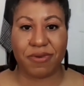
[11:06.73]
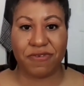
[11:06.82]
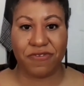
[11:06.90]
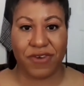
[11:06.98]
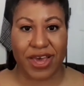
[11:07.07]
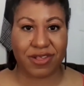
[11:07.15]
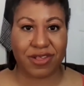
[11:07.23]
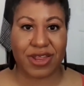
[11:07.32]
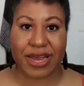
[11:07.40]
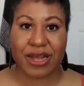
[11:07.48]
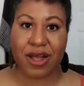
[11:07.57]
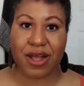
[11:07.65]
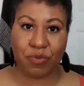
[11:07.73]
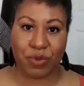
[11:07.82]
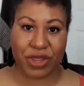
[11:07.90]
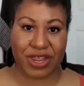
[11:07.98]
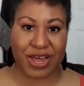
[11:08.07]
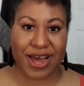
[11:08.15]
effects that come
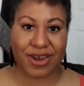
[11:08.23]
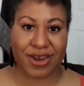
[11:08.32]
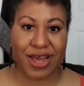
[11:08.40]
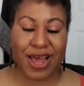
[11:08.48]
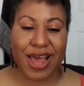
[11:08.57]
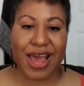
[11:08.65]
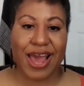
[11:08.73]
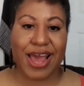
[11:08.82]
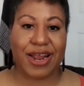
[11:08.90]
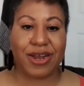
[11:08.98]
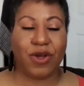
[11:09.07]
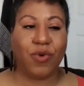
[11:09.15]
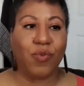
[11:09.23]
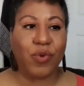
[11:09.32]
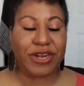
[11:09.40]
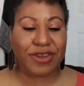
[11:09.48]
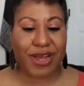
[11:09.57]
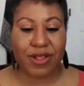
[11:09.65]
with that. And
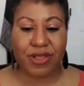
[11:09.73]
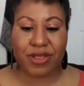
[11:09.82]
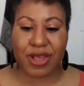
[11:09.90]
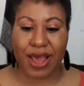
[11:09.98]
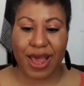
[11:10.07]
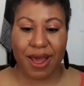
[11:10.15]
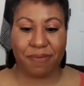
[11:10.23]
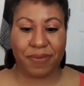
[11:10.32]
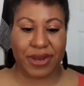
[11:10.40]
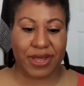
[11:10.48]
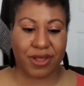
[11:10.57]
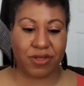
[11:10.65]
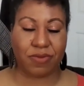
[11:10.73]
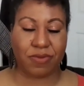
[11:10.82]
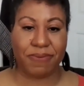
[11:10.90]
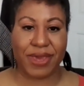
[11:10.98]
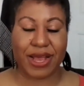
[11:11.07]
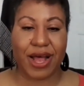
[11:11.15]
what tends to happen is
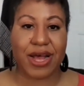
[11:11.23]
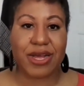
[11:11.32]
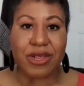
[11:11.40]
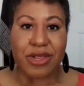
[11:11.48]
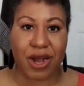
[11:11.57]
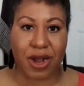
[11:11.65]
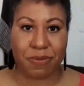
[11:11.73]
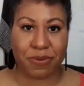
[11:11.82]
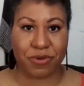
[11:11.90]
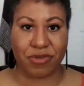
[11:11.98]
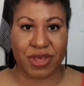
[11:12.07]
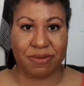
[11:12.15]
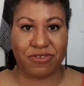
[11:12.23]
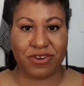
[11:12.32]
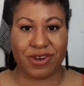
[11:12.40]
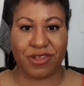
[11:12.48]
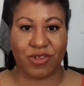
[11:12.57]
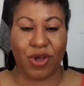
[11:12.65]
because our
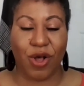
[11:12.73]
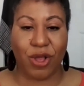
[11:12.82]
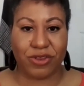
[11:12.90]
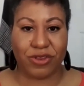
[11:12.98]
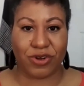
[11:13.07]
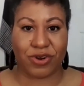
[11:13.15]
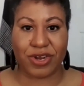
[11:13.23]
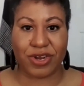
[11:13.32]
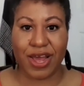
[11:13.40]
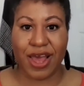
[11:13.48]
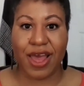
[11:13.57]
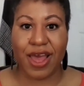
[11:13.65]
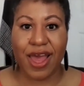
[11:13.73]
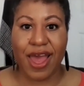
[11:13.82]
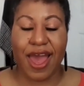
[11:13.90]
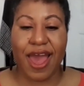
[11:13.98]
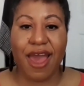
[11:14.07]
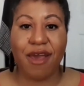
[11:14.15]
perception is altered,
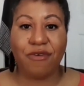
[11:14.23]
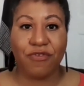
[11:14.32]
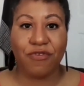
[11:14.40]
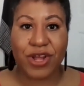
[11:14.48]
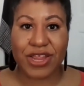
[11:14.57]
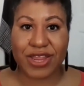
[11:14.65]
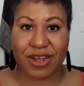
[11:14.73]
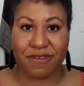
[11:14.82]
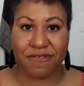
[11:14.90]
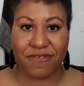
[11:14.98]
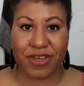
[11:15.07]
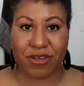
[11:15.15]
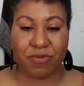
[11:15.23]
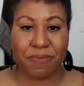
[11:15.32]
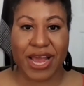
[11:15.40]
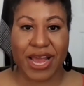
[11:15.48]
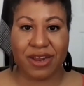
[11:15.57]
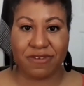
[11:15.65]
everything feels
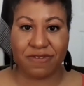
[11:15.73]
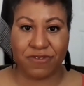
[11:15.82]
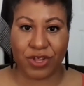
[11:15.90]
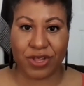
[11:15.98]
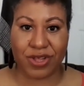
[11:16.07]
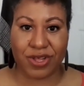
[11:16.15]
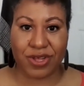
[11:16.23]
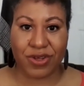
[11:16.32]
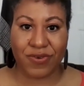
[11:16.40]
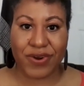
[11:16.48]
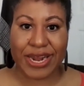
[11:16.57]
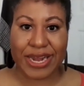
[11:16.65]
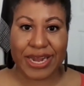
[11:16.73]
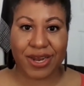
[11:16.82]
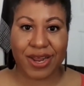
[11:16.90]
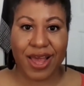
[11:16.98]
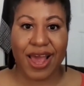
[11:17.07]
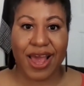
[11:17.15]
painful, right?
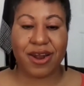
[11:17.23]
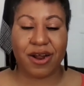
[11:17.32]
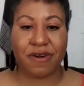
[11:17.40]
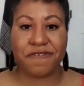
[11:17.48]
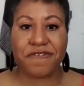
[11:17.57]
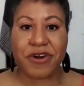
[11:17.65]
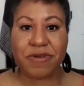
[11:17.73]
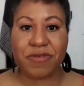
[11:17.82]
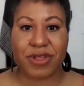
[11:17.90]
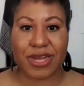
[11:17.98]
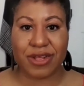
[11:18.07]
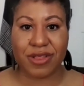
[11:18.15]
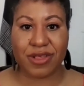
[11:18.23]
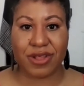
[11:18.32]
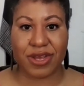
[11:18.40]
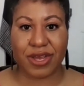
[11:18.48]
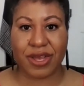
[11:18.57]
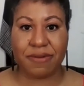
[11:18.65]
And our first
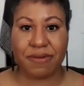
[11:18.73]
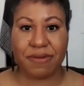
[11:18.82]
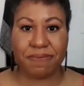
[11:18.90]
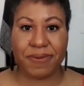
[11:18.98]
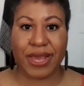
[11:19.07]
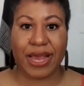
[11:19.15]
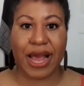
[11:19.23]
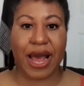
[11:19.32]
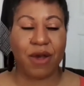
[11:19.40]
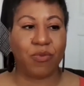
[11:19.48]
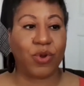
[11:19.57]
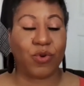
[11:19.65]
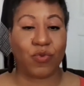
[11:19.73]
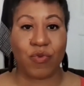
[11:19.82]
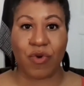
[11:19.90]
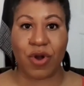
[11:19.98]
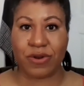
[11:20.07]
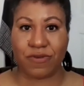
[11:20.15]
instinct can be, I want to
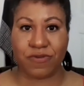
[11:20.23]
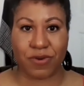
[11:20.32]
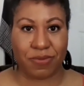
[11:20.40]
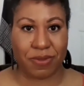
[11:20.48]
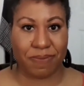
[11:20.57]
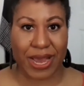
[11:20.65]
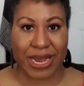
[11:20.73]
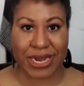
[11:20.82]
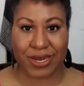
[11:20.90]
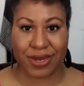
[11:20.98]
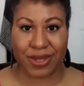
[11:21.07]
run from the pain,